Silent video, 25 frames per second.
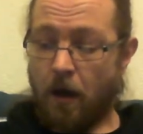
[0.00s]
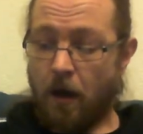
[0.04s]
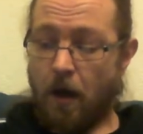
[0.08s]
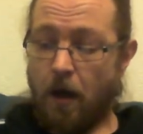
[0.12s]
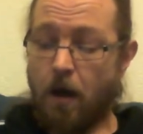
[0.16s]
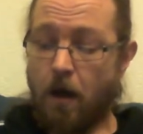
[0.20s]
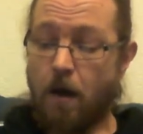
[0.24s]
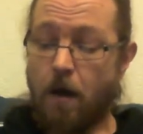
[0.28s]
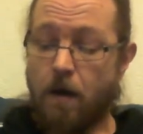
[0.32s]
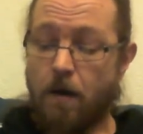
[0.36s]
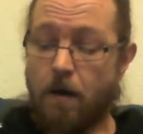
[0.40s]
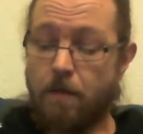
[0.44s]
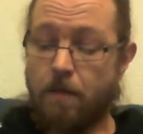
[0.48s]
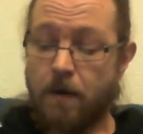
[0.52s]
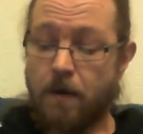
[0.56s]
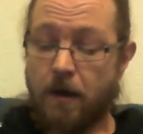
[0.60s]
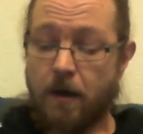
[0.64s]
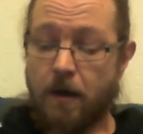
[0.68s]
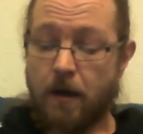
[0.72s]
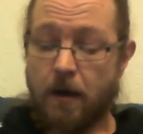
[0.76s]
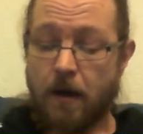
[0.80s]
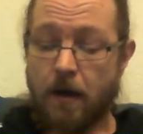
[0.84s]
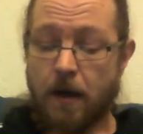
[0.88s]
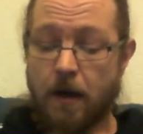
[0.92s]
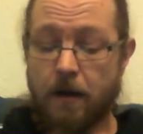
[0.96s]

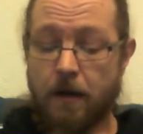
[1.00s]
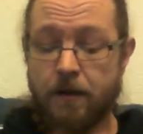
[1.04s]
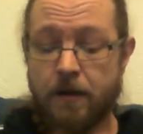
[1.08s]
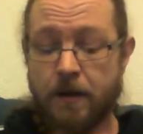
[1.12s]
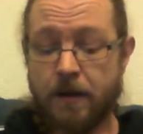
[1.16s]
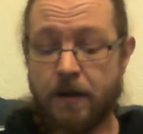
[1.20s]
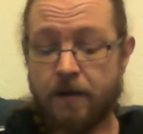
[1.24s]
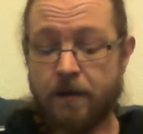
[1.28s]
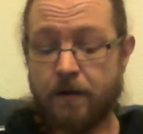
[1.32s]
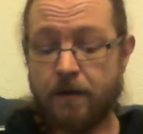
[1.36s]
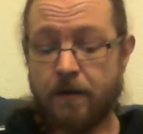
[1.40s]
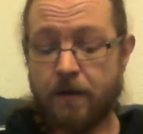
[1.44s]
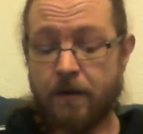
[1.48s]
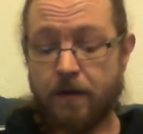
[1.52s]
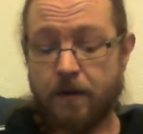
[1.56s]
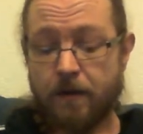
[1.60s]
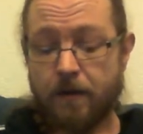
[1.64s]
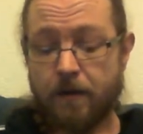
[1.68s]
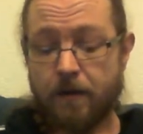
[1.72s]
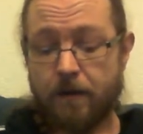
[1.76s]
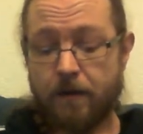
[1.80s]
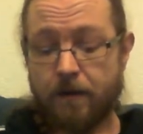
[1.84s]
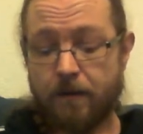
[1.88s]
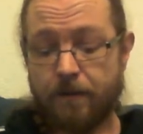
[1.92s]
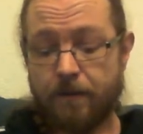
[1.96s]
And then
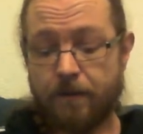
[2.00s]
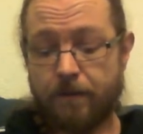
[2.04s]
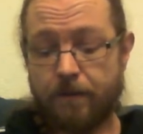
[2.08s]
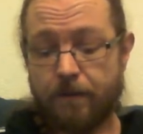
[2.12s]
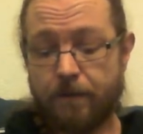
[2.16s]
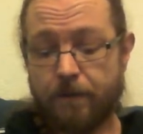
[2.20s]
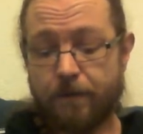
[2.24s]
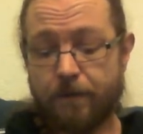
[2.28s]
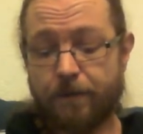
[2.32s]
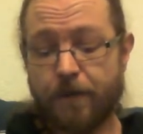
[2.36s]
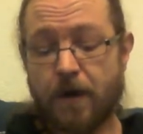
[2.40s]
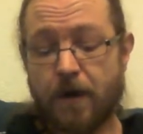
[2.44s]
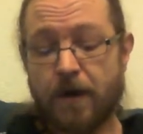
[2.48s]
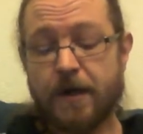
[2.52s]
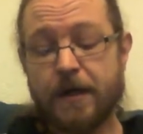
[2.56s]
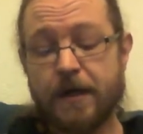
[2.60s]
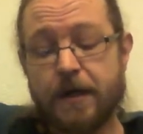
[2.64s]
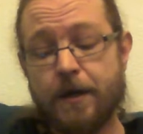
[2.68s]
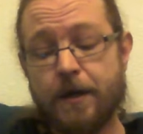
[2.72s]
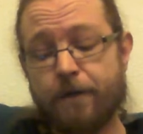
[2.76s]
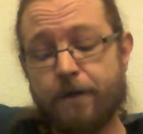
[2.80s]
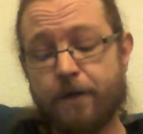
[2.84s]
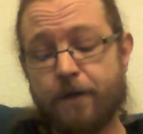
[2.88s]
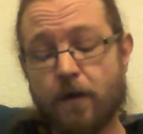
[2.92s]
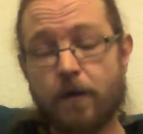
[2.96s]
finally,
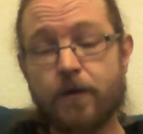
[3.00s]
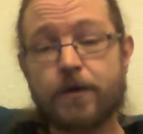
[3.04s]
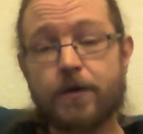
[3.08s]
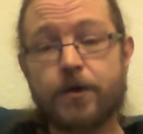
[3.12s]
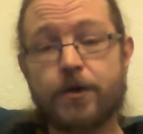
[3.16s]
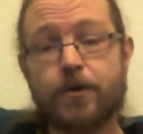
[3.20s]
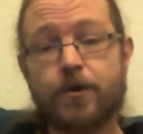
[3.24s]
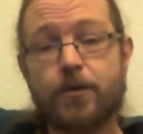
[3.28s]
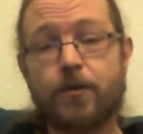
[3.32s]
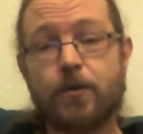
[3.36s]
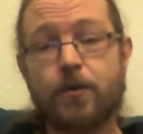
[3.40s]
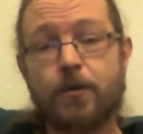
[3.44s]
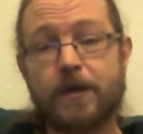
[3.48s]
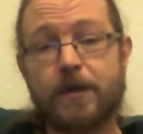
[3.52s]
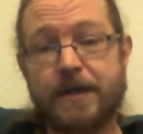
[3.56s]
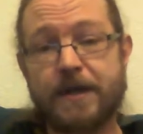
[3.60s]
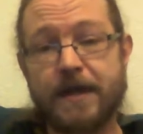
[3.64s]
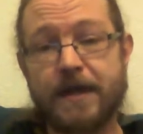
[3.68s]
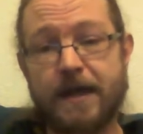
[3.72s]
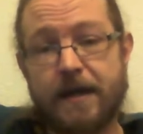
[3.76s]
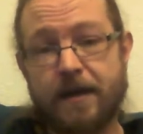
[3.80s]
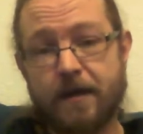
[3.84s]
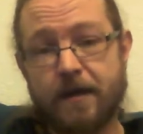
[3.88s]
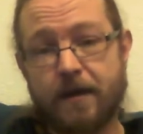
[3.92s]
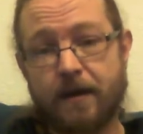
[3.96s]
you've got the Shore
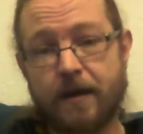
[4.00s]
D.